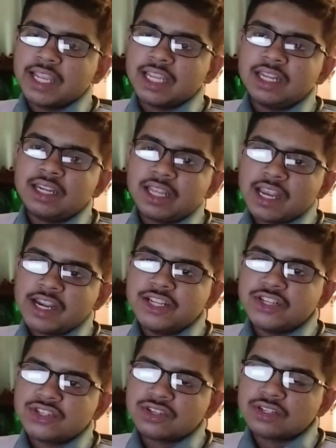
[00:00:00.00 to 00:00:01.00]
In
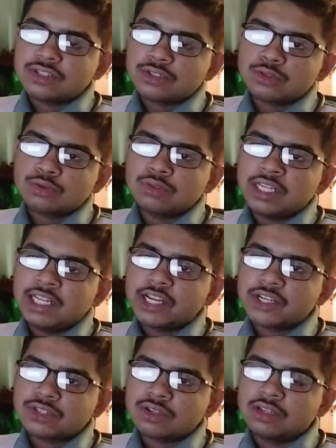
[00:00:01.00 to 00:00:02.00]
addition to
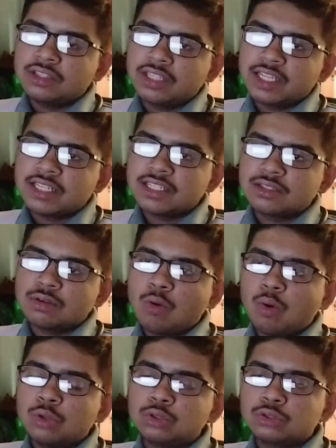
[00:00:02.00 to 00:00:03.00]
election, there is
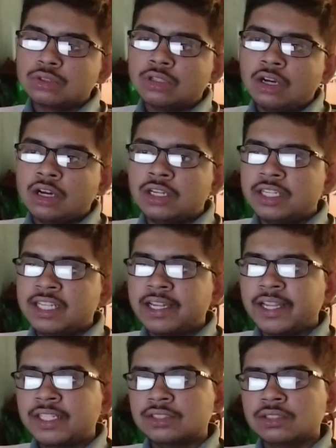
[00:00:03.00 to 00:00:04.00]
also an
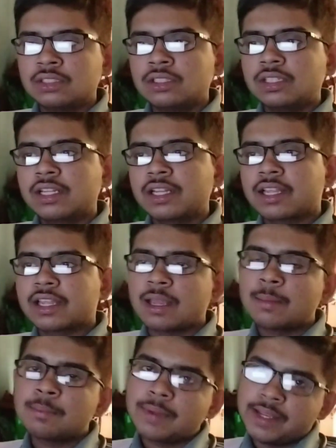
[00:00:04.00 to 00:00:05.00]
election
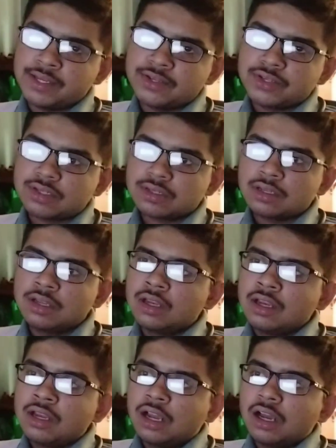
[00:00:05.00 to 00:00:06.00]
campaigns.
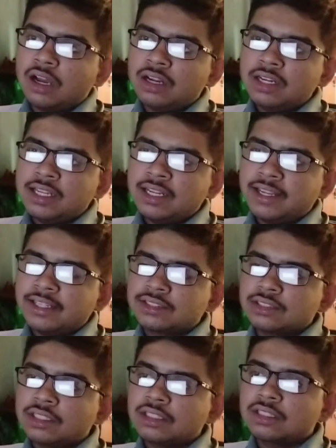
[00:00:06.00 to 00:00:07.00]
An
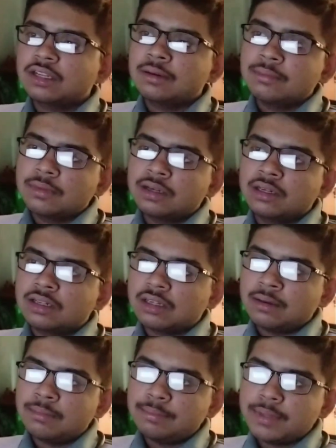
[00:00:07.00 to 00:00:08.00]
election
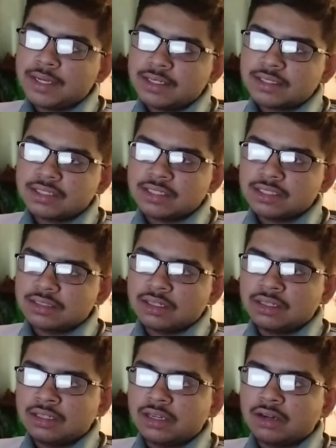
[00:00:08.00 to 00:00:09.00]
campaigns is
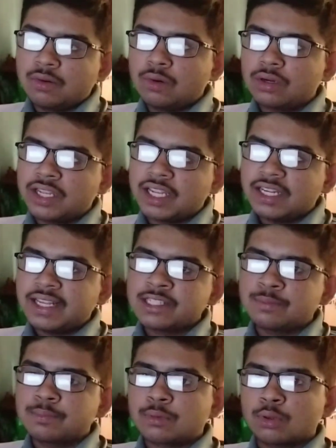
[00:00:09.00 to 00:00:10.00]
an
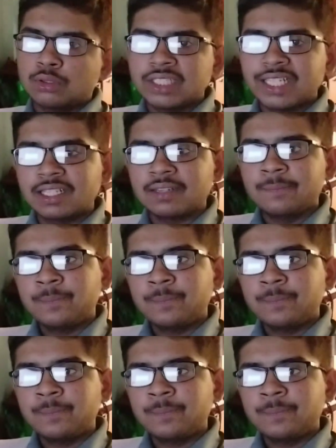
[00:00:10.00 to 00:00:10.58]
organized project